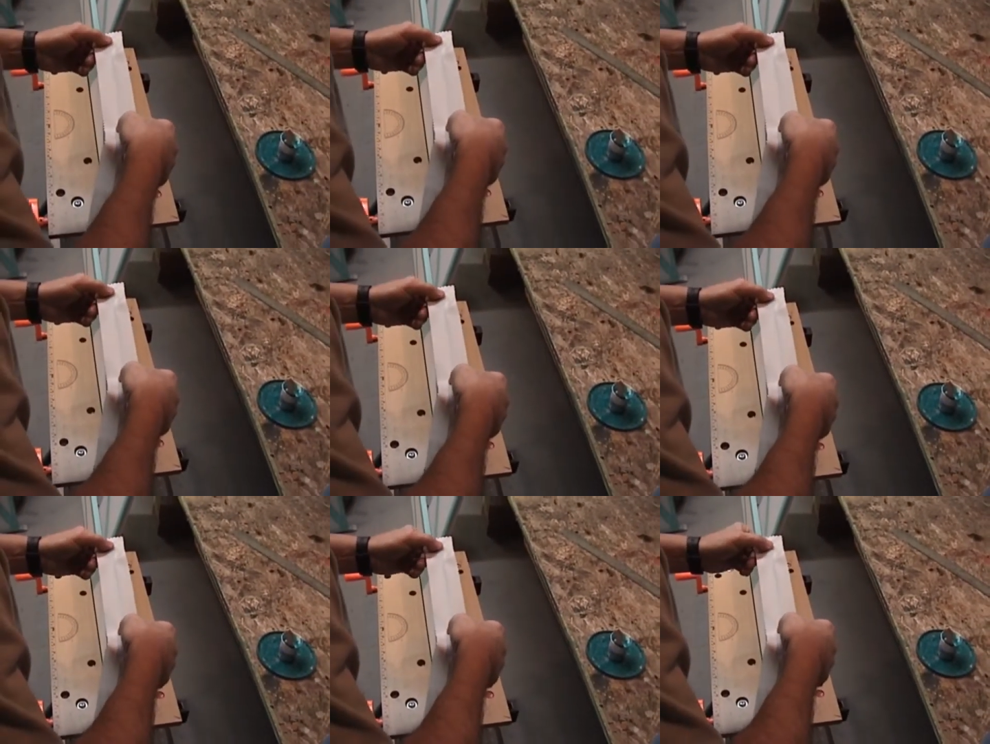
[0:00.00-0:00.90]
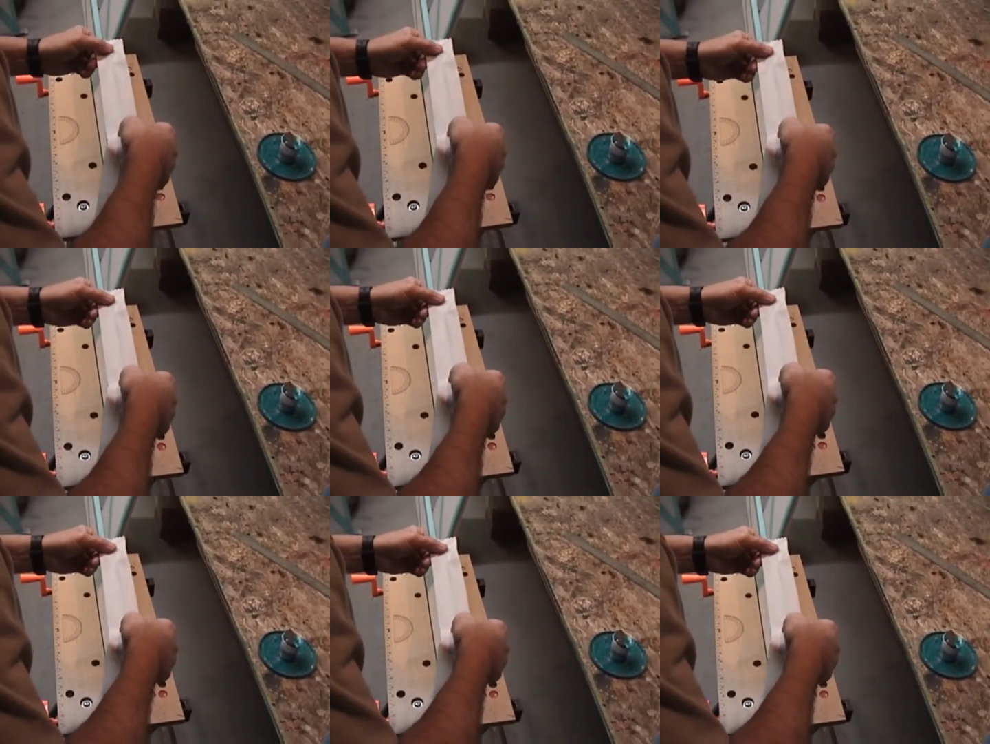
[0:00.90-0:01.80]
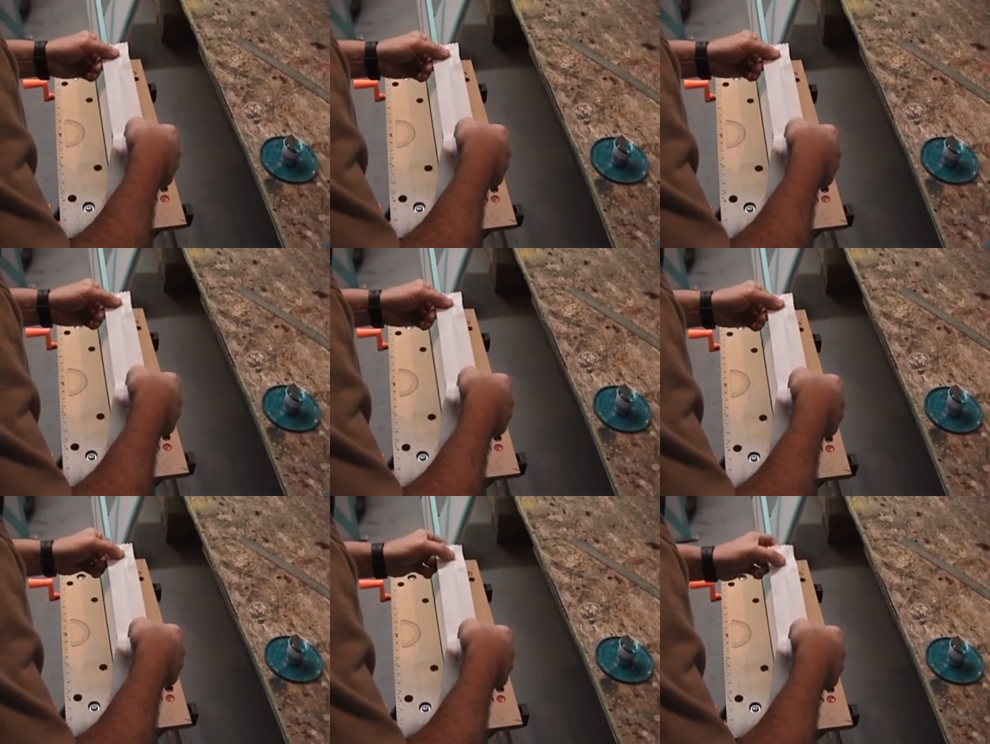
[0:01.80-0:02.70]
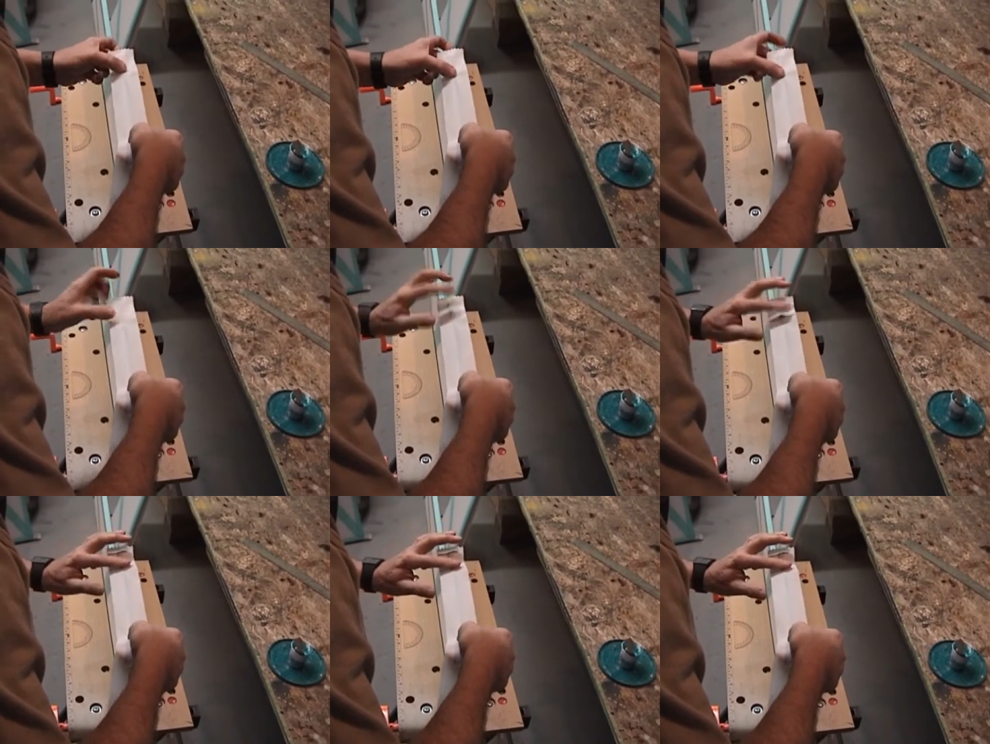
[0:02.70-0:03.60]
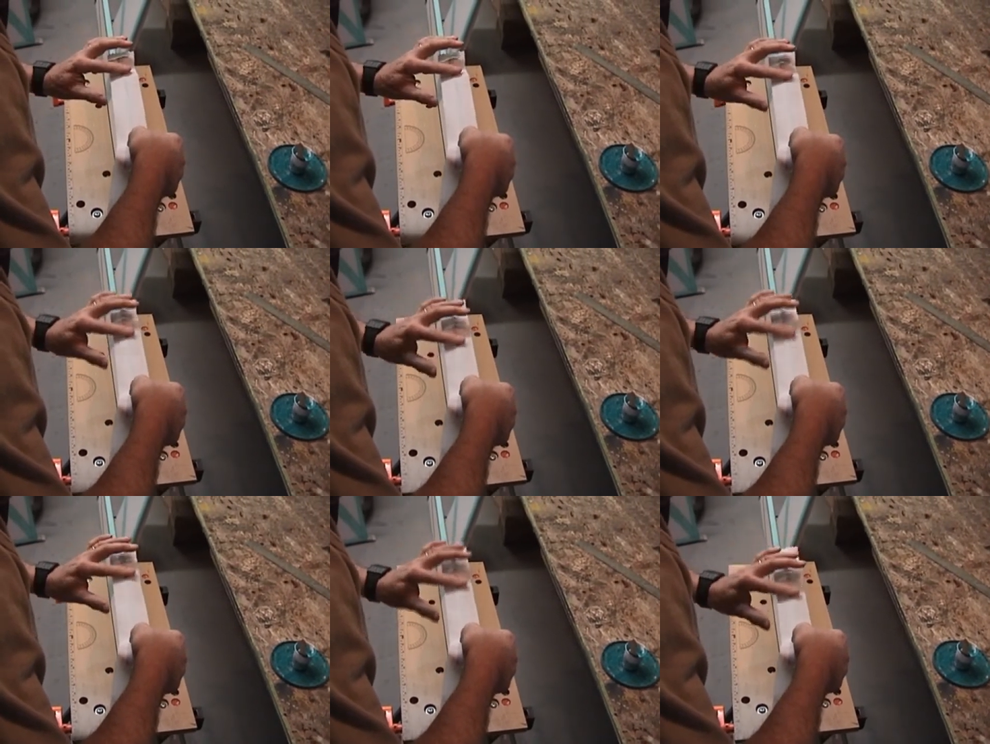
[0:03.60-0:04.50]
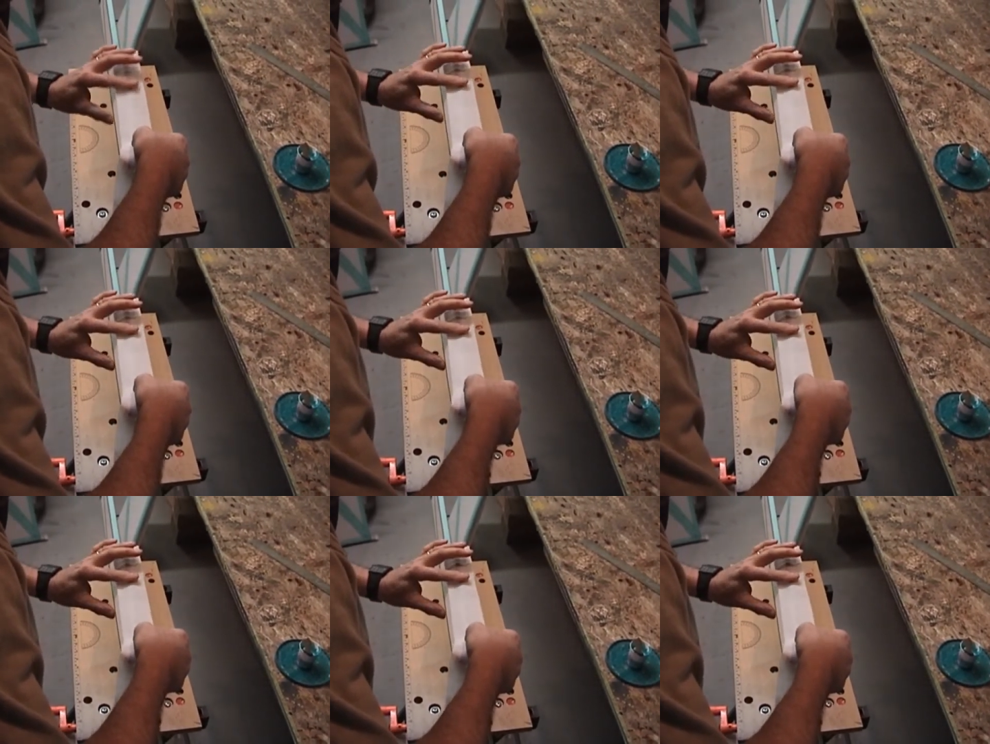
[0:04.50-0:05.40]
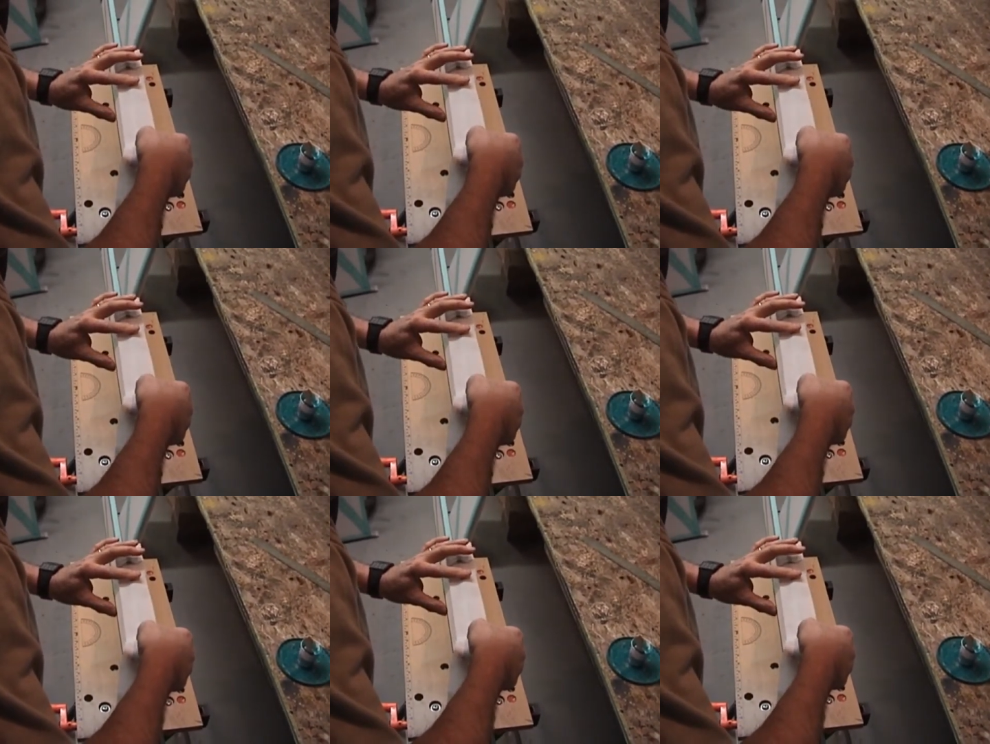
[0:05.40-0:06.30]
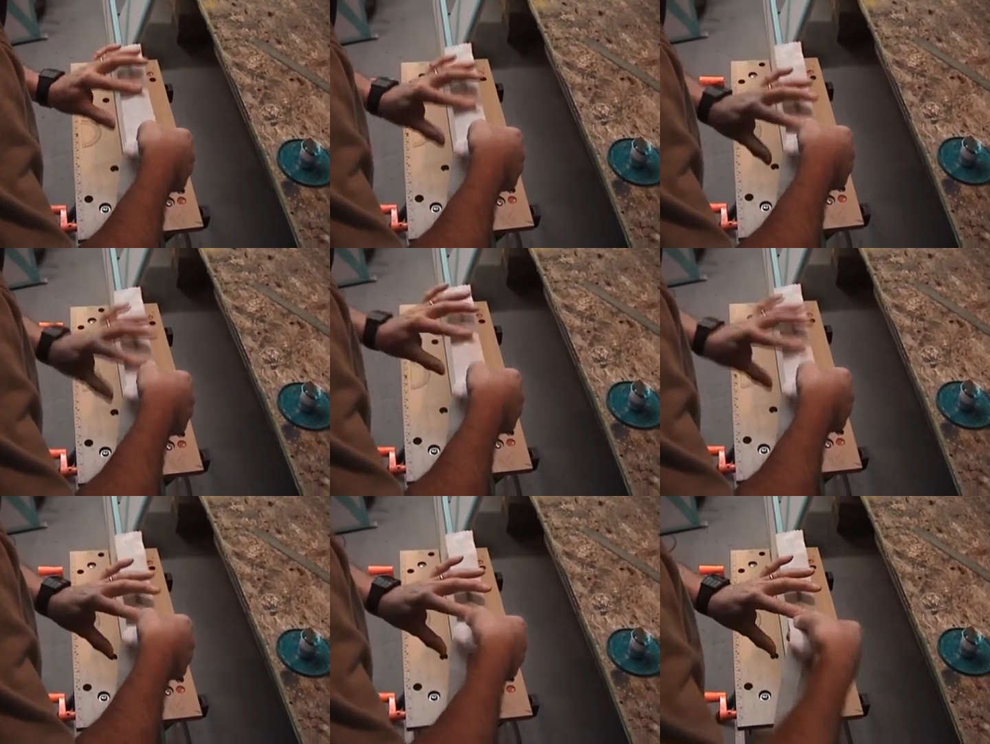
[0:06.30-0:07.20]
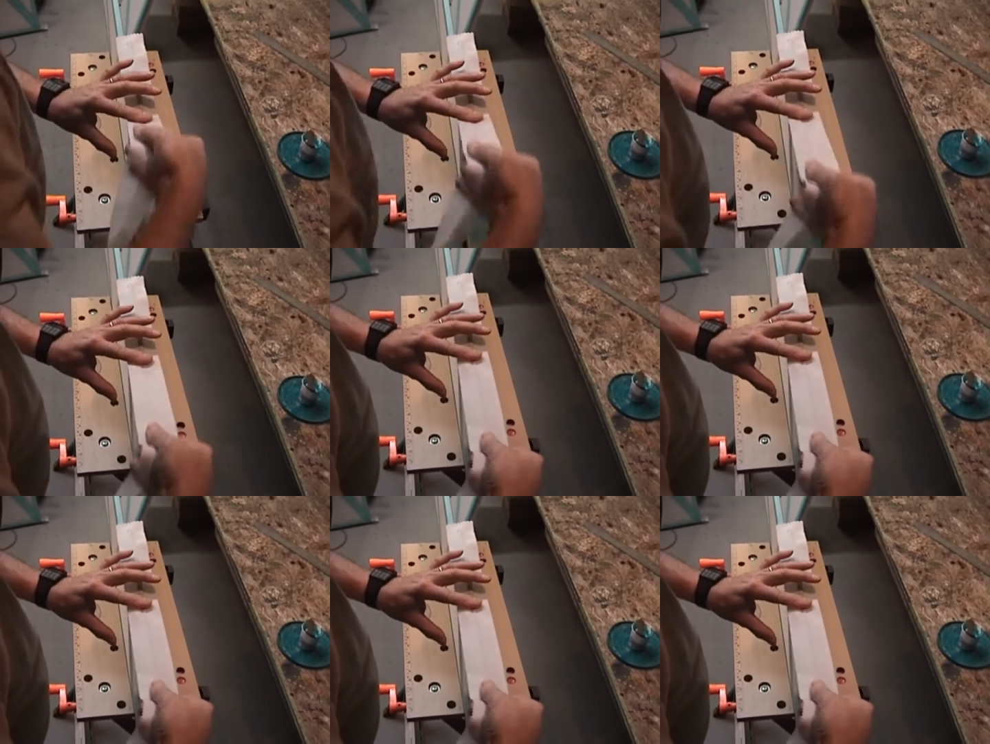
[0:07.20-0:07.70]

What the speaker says: No face is visible, so there are no lips to read.